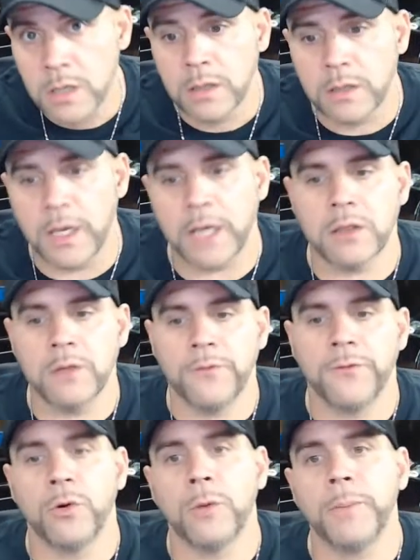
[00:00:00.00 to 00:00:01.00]
like the
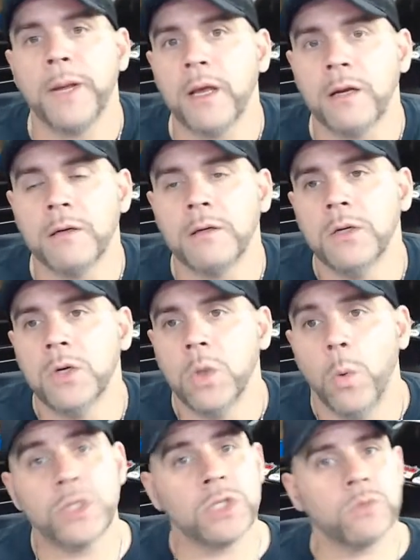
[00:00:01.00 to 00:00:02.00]
floor pan,
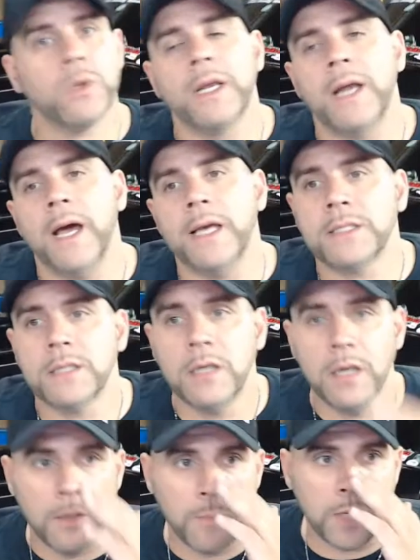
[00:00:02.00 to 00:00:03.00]
which is really nice
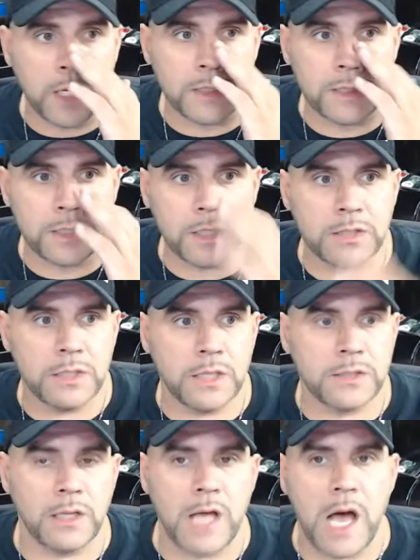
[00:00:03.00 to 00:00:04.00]
because
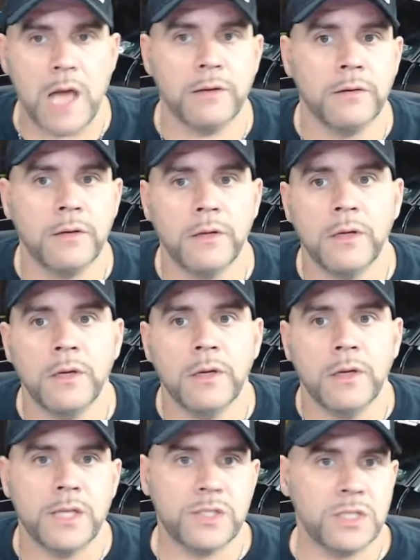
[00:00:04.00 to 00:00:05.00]
it's a lot.
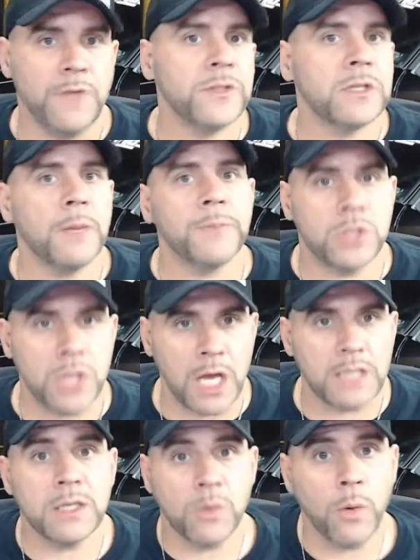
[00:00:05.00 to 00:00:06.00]
It stiffens up the
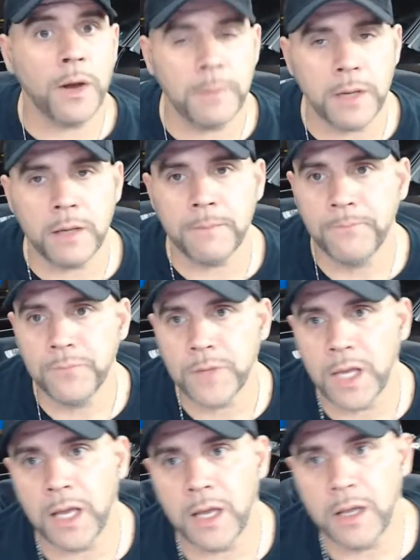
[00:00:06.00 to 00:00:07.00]
chassis quite a bit.
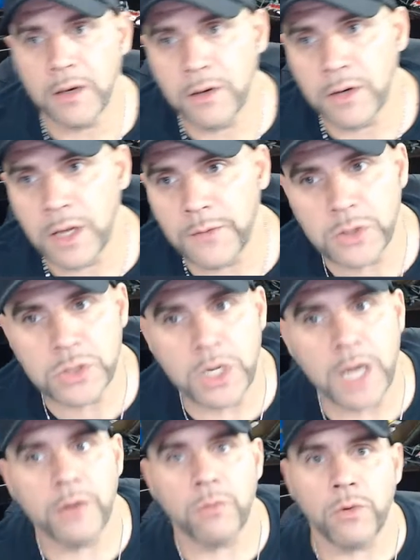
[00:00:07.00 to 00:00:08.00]
And if you're
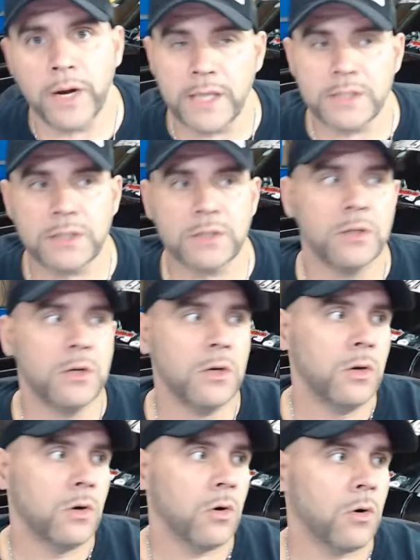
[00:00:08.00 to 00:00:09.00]
trying to race
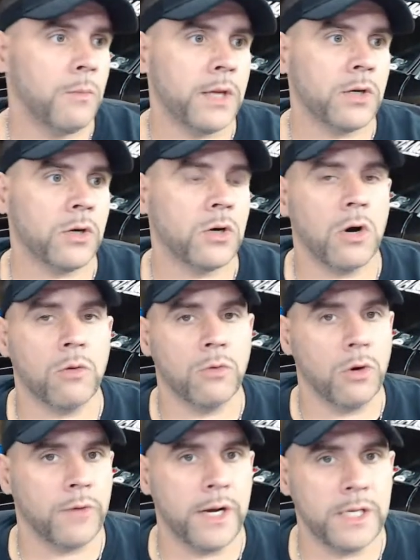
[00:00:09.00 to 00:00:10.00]
or make your car
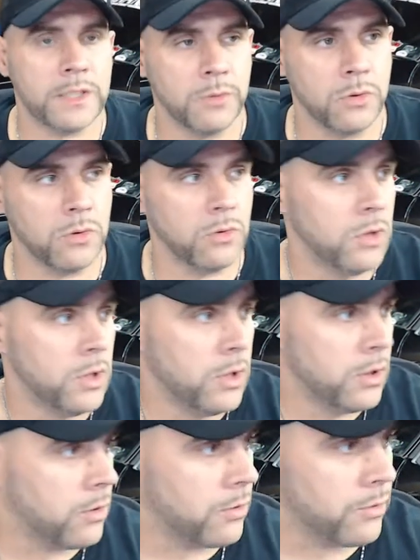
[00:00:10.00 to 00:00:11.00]
road raceable
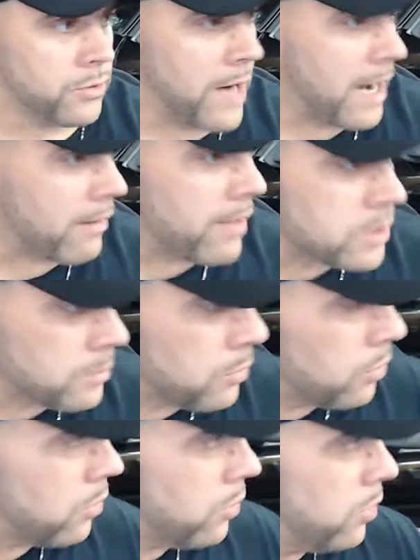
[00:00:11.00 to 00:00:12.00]
or drag
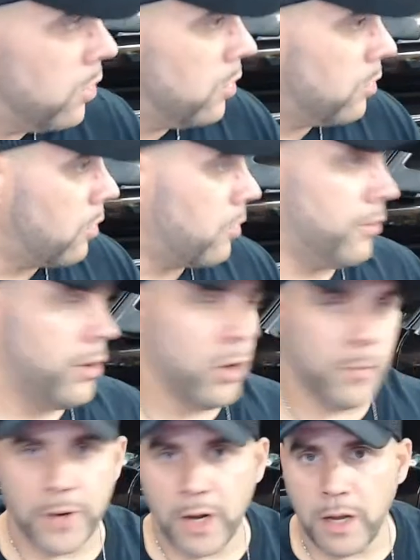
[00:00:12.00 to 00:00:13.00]
raceable or
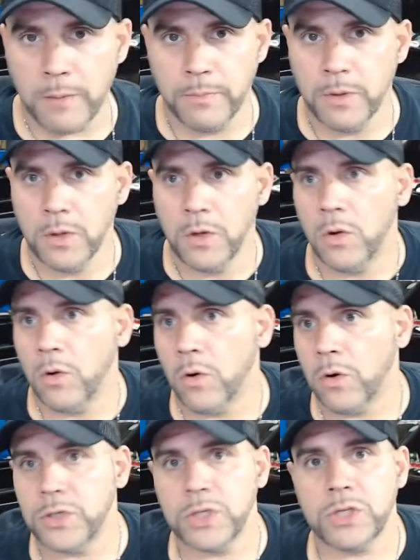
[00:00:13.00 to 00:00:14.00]
no prep
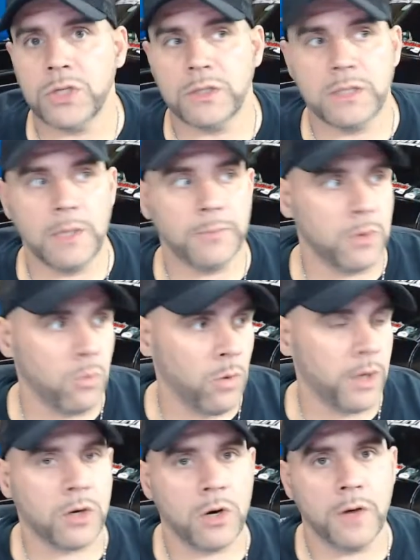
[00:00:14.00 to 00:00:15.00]
or just simply
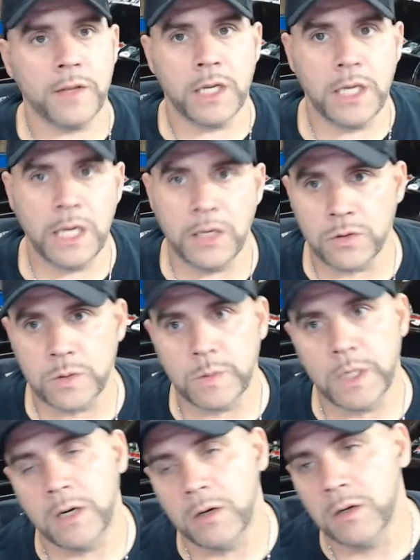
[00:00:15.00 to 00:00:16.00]
want a car that handles
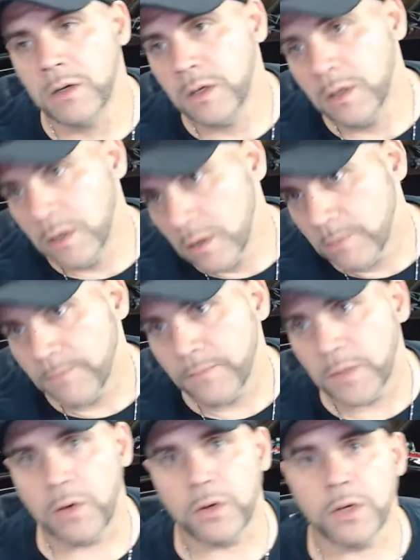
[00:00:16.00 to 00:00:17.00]
well,
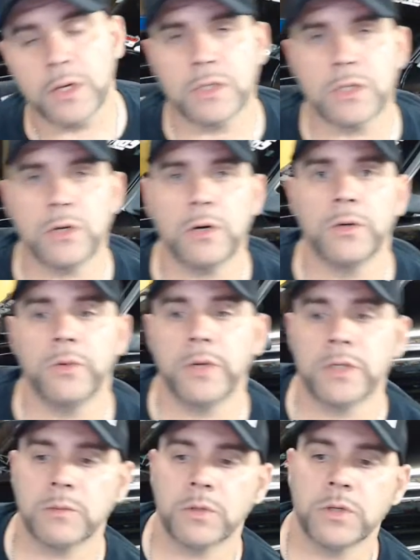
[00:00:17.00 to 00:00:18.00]
you know, consider doing
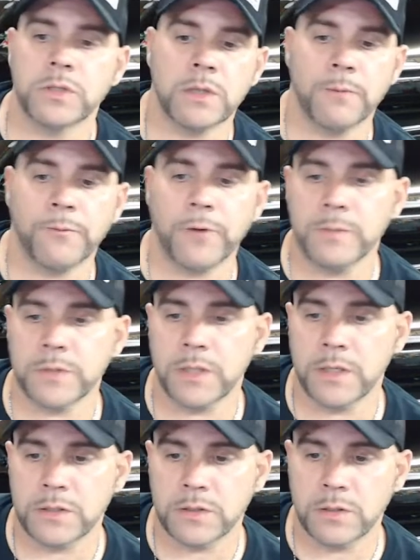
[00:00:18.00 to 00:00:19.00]
some good subframes
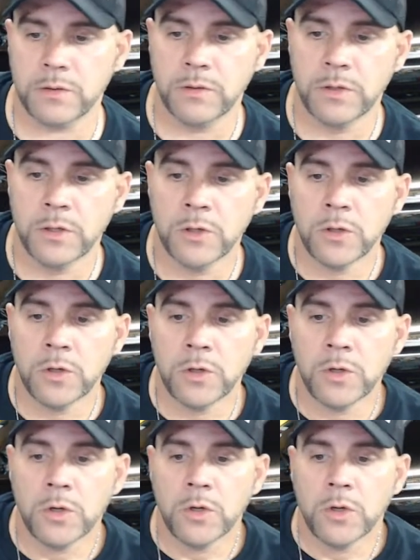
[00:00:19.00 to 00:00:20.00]
on it. So
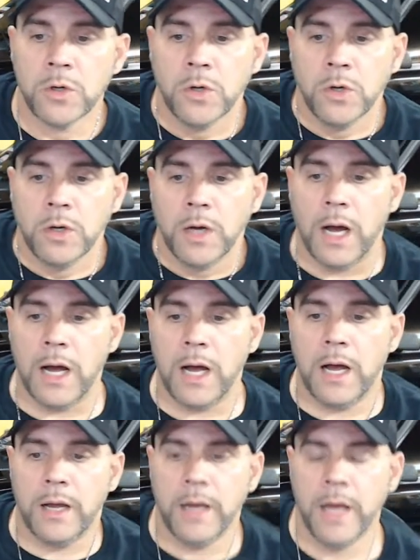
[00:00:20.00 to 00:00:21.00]

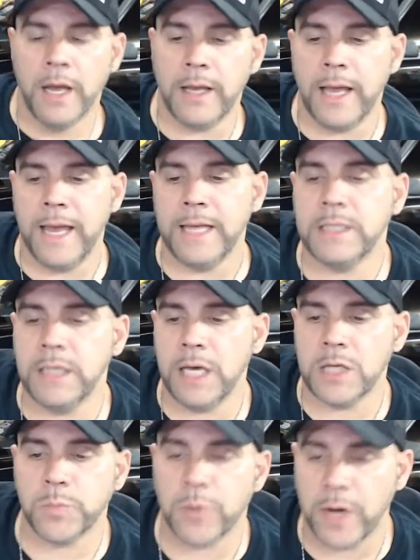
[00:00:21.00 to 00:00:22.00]

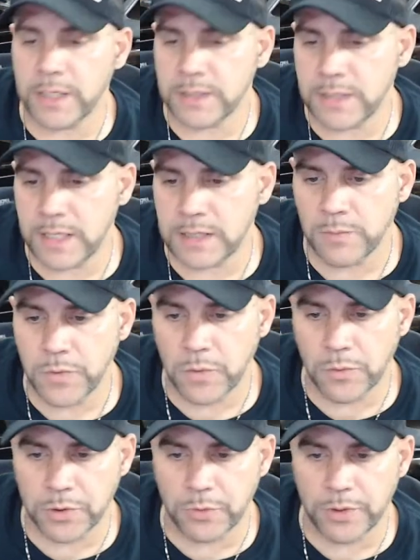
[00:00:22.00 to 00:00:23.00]
ATS brakes, that's something
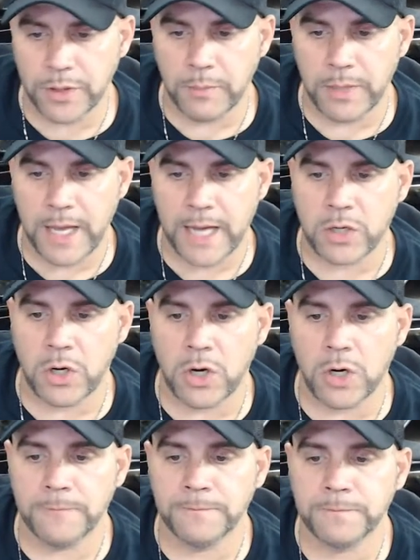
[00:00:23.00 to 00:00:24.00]
we're doing on the black
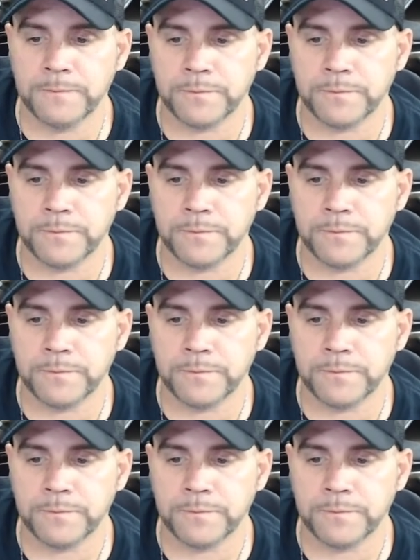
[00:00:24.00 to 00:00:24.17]
car.